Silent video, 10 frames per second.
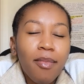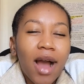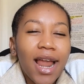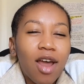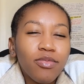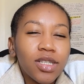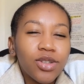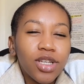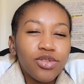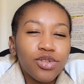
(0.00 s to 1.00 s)
Allow me
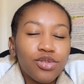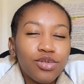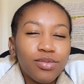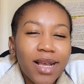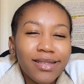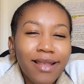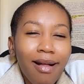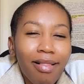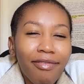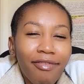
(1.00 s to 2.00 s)
to introduce
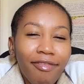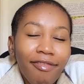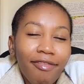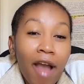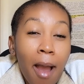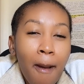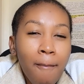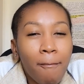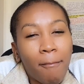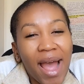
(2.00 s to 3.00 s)
myself.
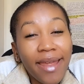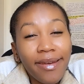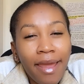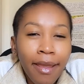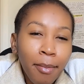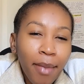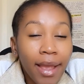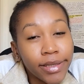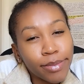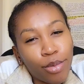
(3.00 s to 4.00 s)
My name
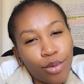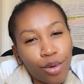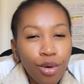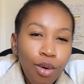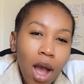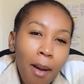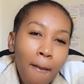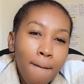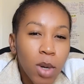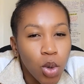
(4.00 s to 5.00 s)
is Morongwa
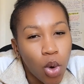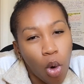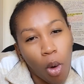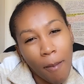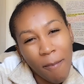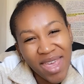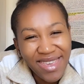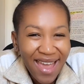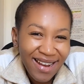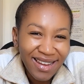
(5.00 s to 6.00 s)
Munko
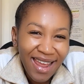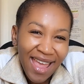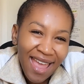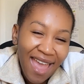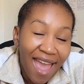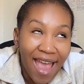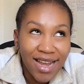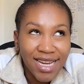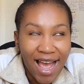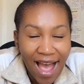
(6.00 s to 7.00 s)
Miyende,
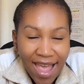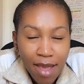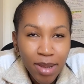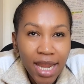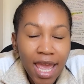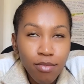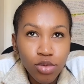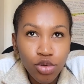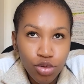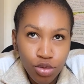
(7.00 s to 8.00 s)
and I am an
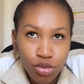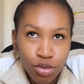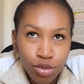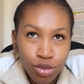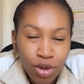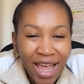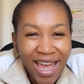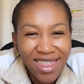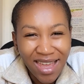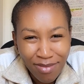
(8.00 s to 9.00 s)
M2,
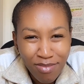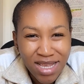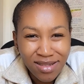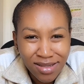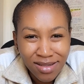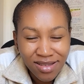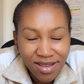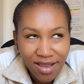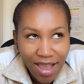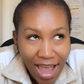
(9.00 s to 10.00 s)
and that means
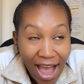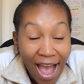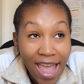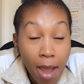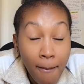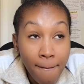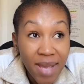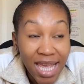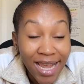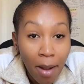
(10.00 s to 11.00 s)
I am
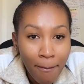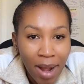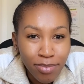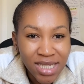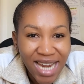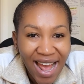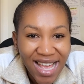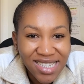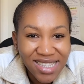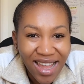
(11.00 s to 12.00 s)
being
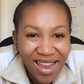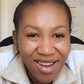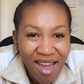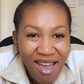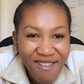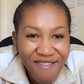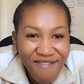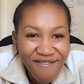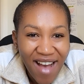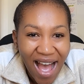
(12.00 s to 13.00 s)
baptized in
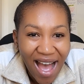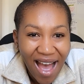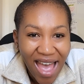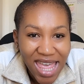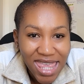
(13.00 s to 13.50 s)
fire.